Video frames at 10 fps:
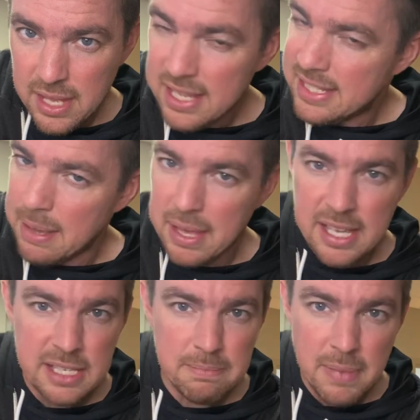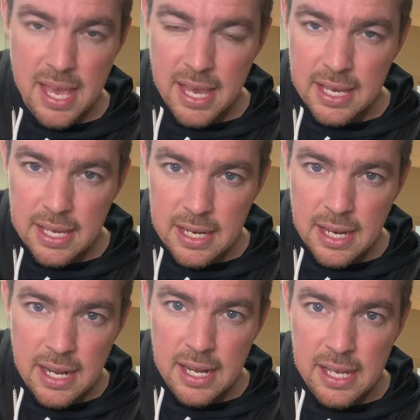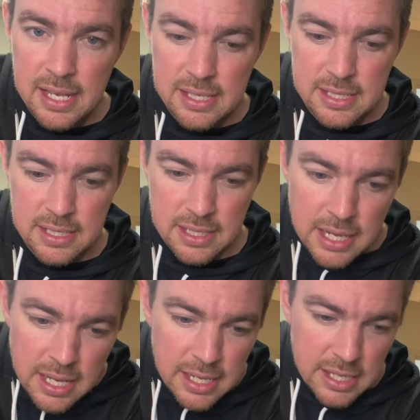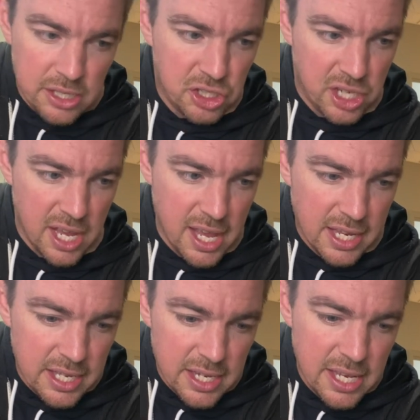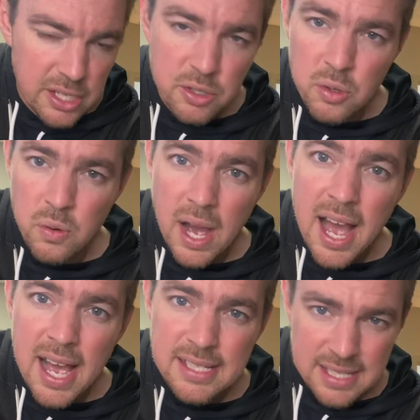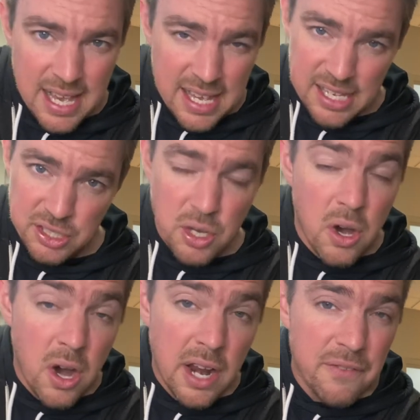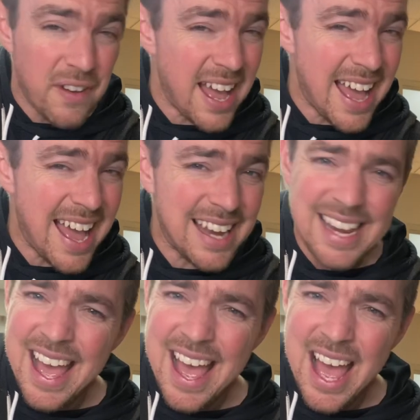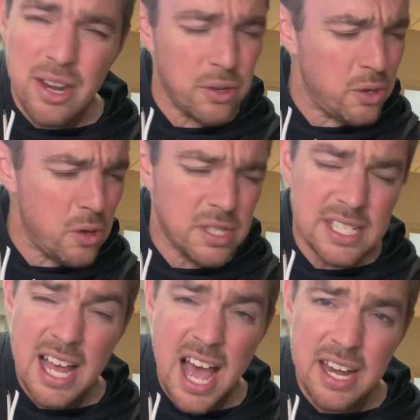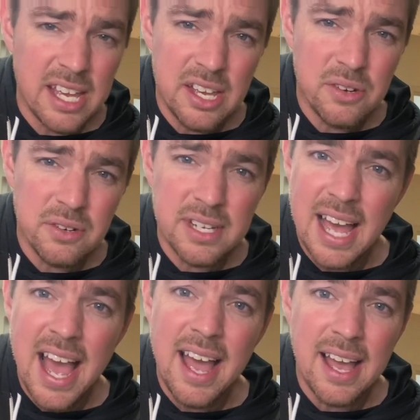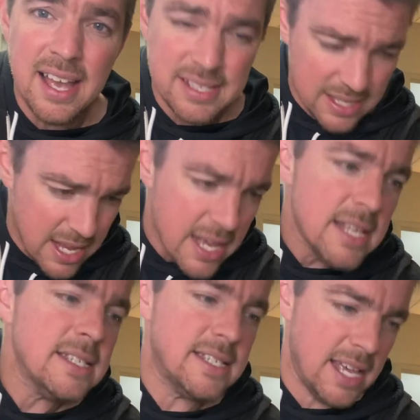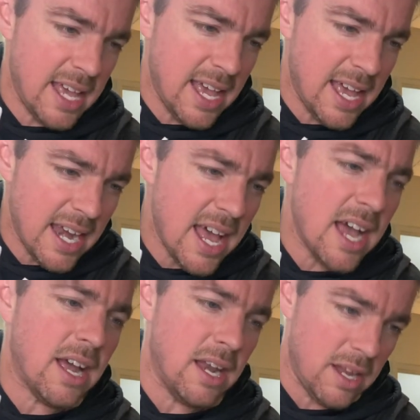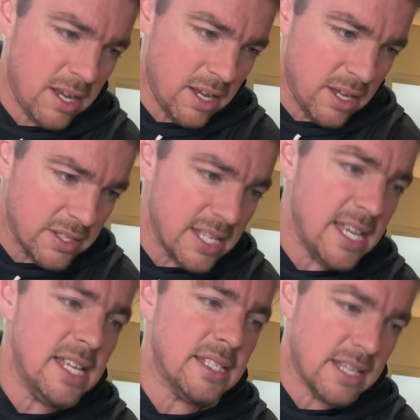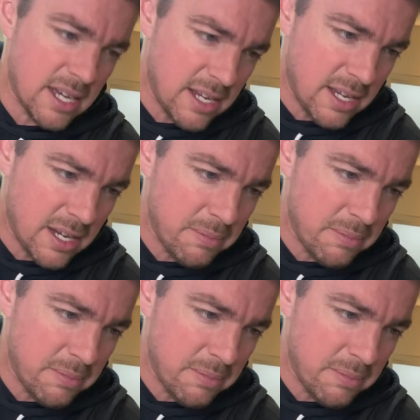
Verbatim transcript: Same thing, he's making a list, he's checking it twice, he's gonna find out who's naughty or nice. Santa Claus is coming.